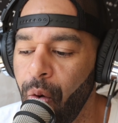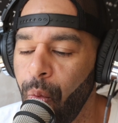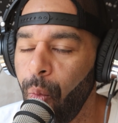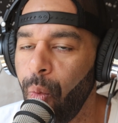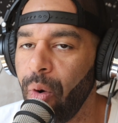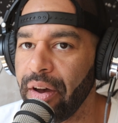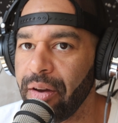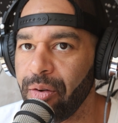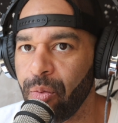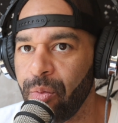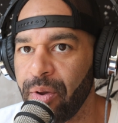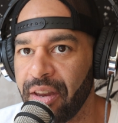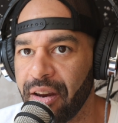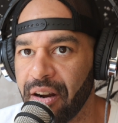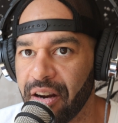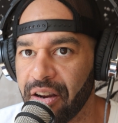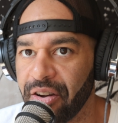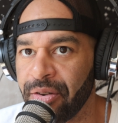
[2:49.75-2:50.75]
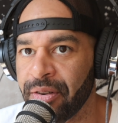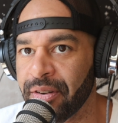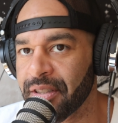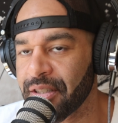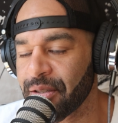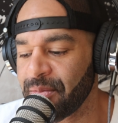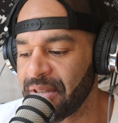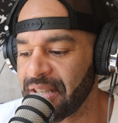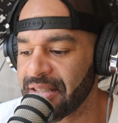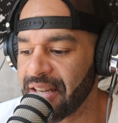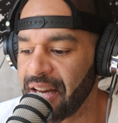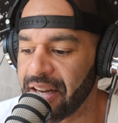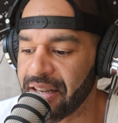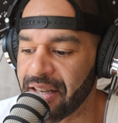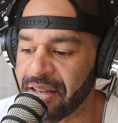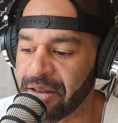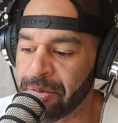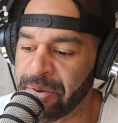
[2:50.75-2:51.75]
What we are going to be
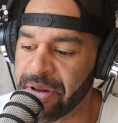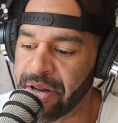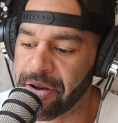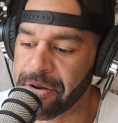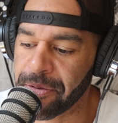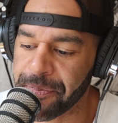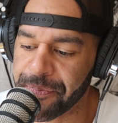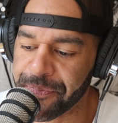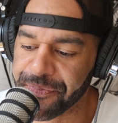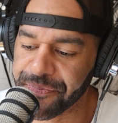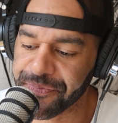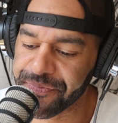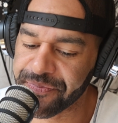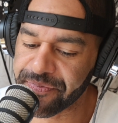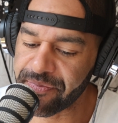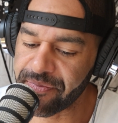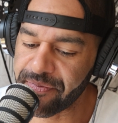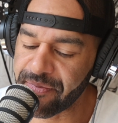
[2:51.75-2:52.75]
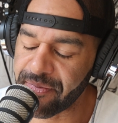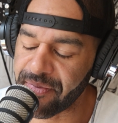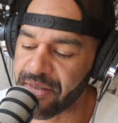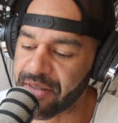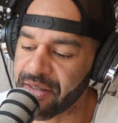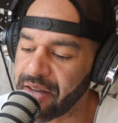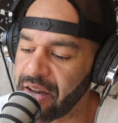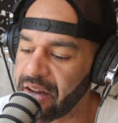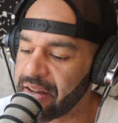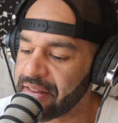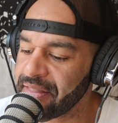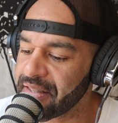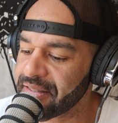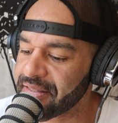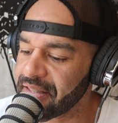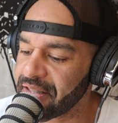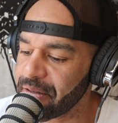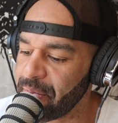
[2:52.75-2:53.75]
talking about on
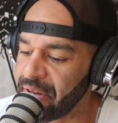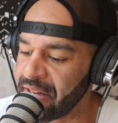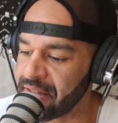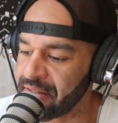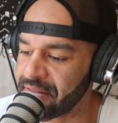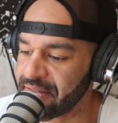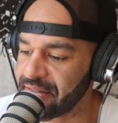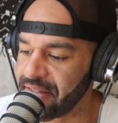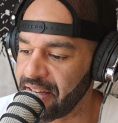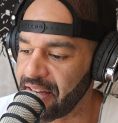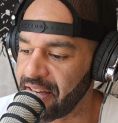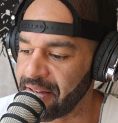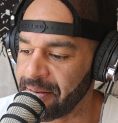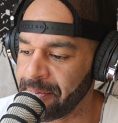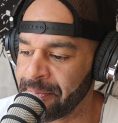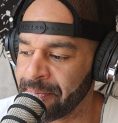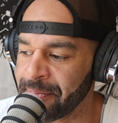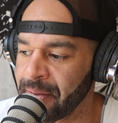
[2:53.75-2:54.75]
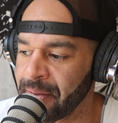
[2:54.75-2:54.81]
this Independence Day,